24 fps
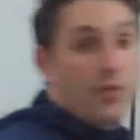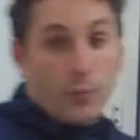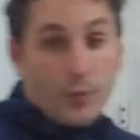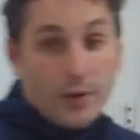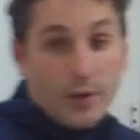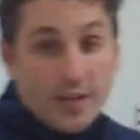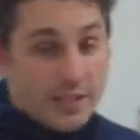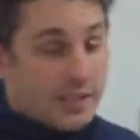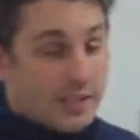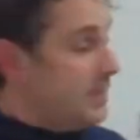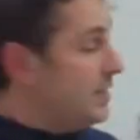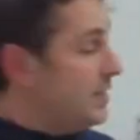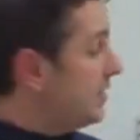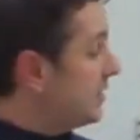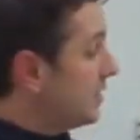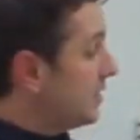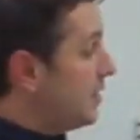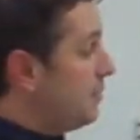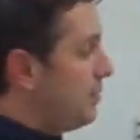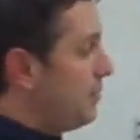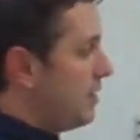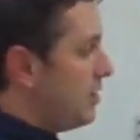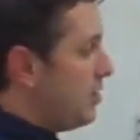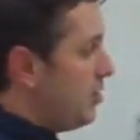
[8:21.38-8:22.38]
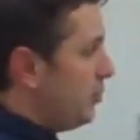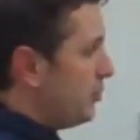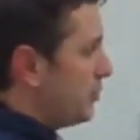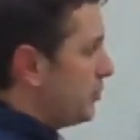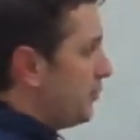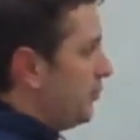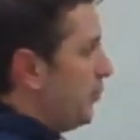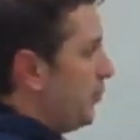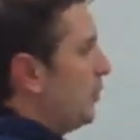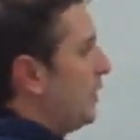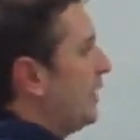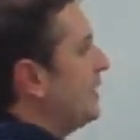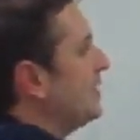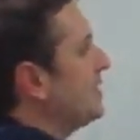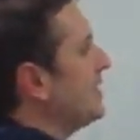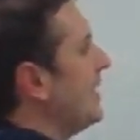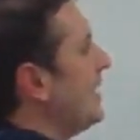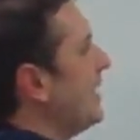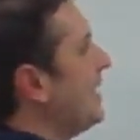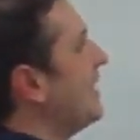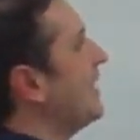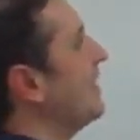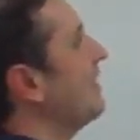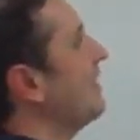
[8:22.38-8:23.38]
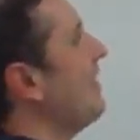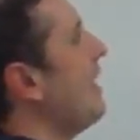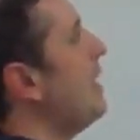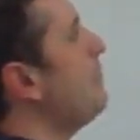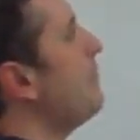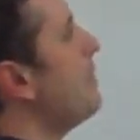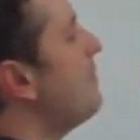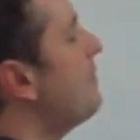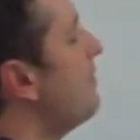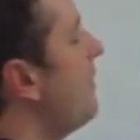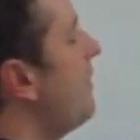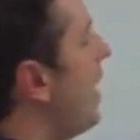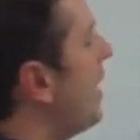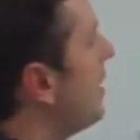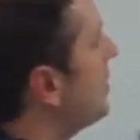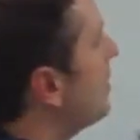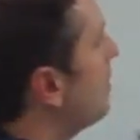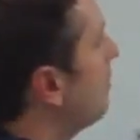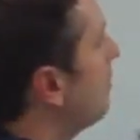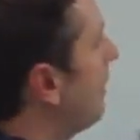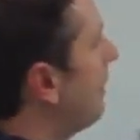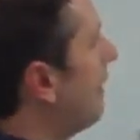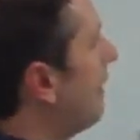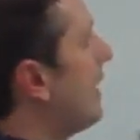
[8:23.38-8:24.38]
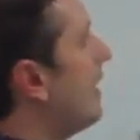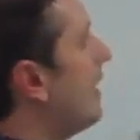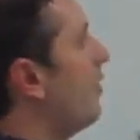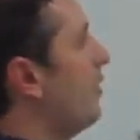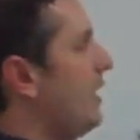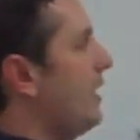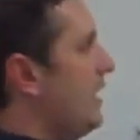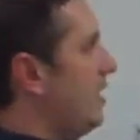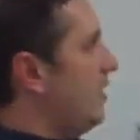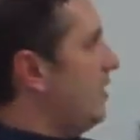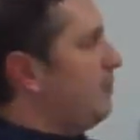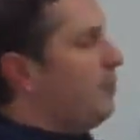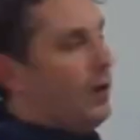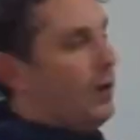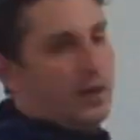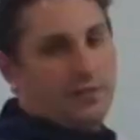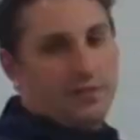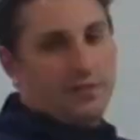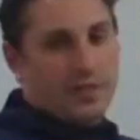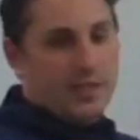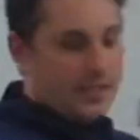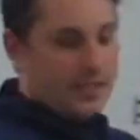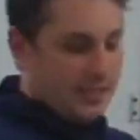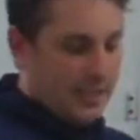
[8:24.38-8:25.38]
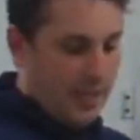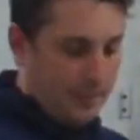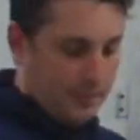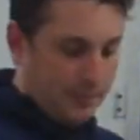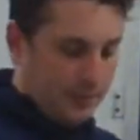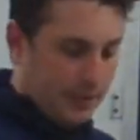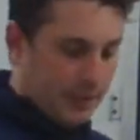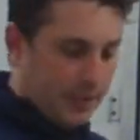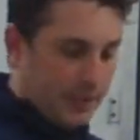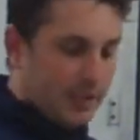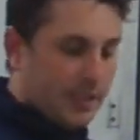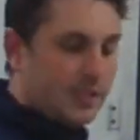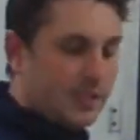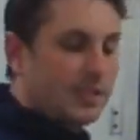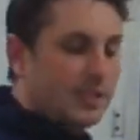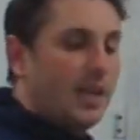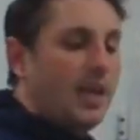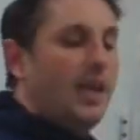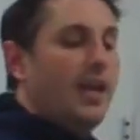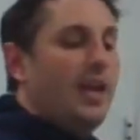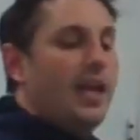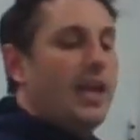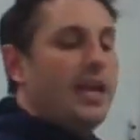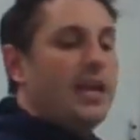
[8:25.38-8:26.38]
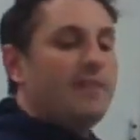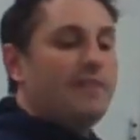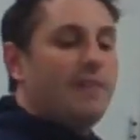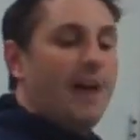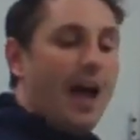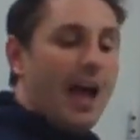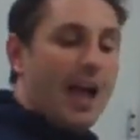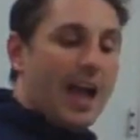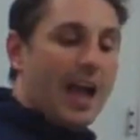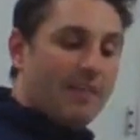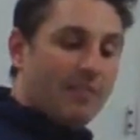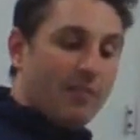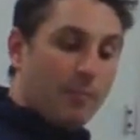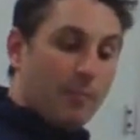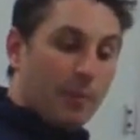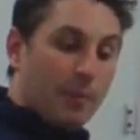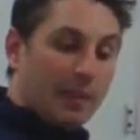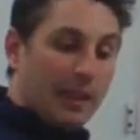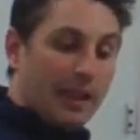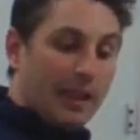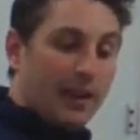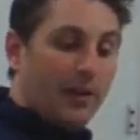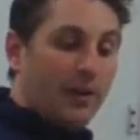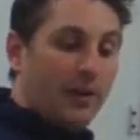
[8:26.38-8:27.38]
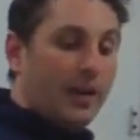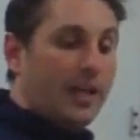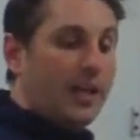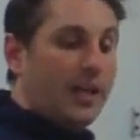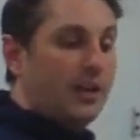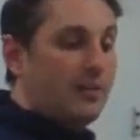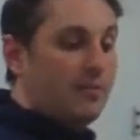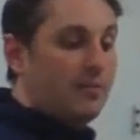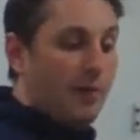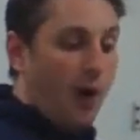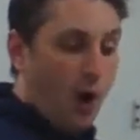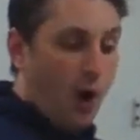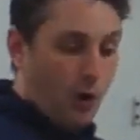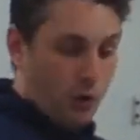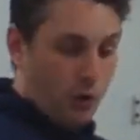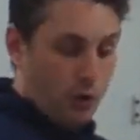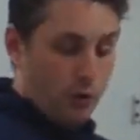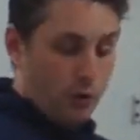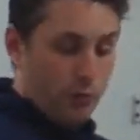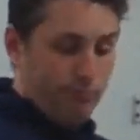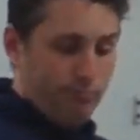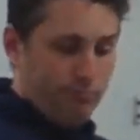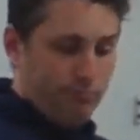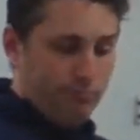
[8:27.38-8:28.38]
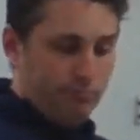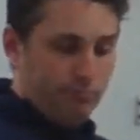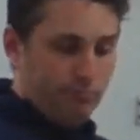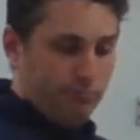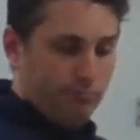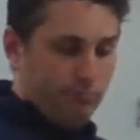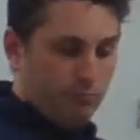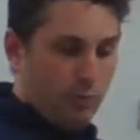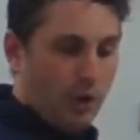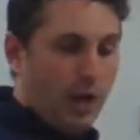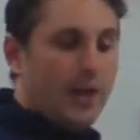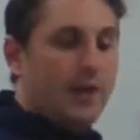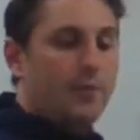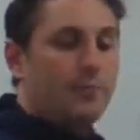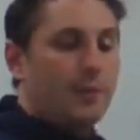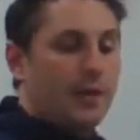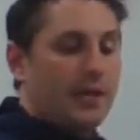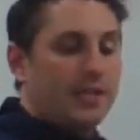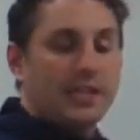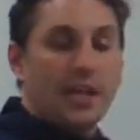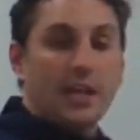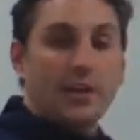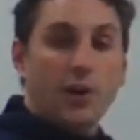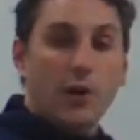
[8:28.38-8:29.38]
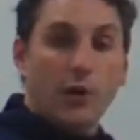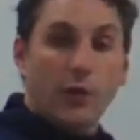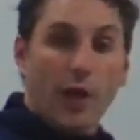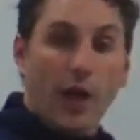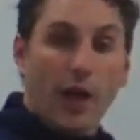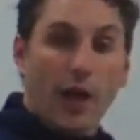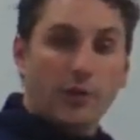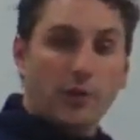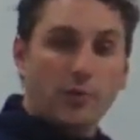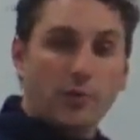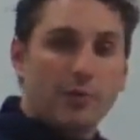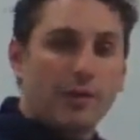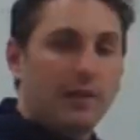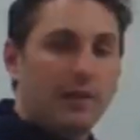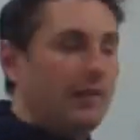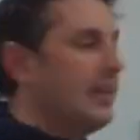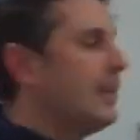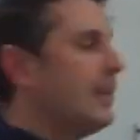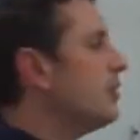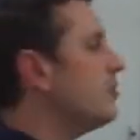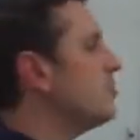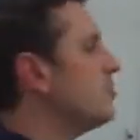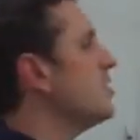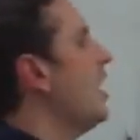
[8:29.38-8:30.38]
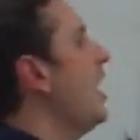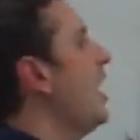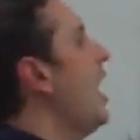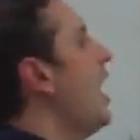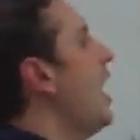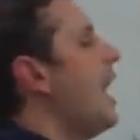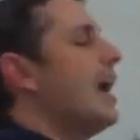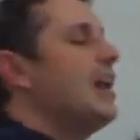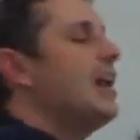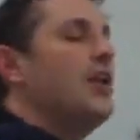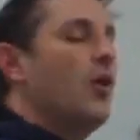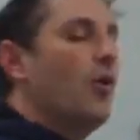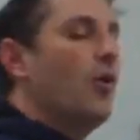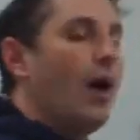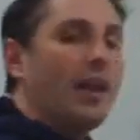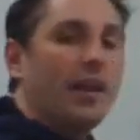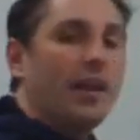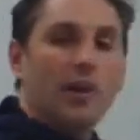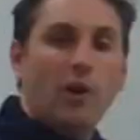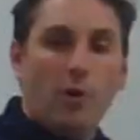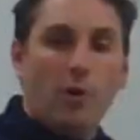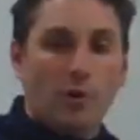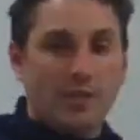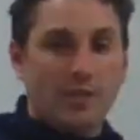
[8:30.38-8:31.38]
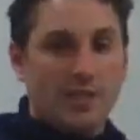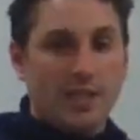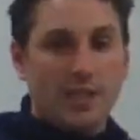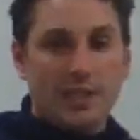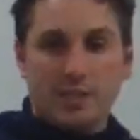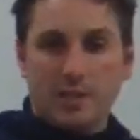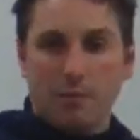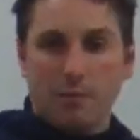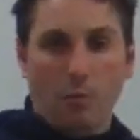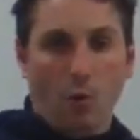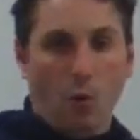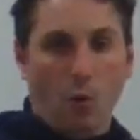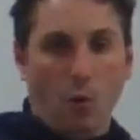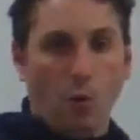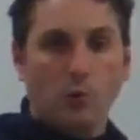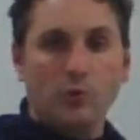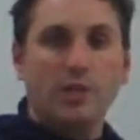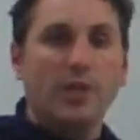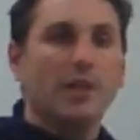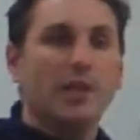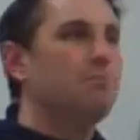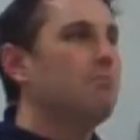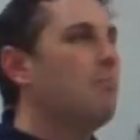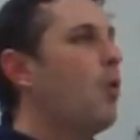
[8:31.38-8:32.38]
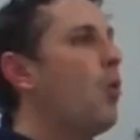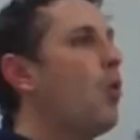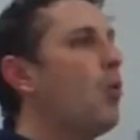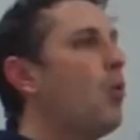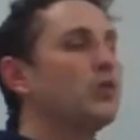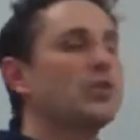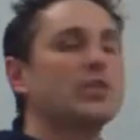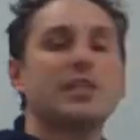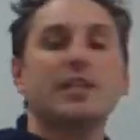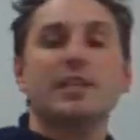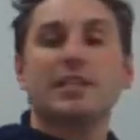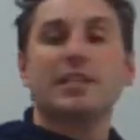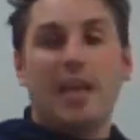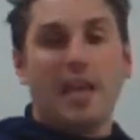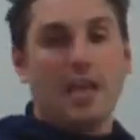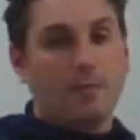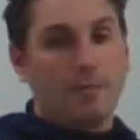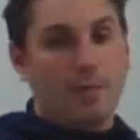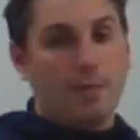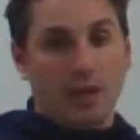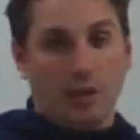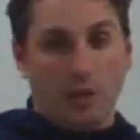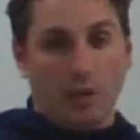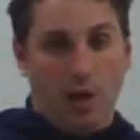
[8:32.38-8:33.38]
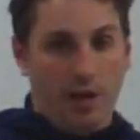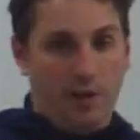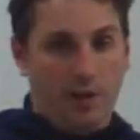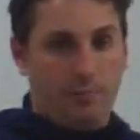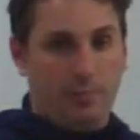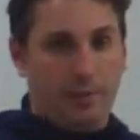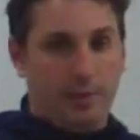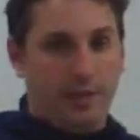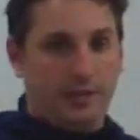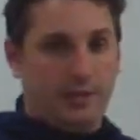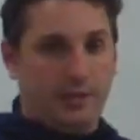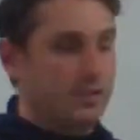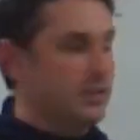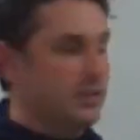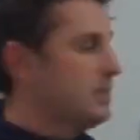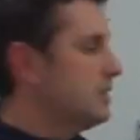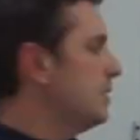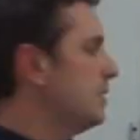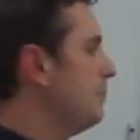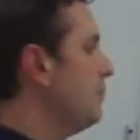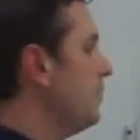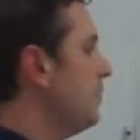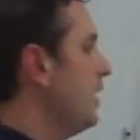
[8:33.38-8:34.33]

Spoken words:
the reason this can be useful is it can let me find the molarity of one of these substances. And if I have a molarity in a volume, right, because I know the 100 milliliters, I know I can always get to moles, and moles can take me a lot of places.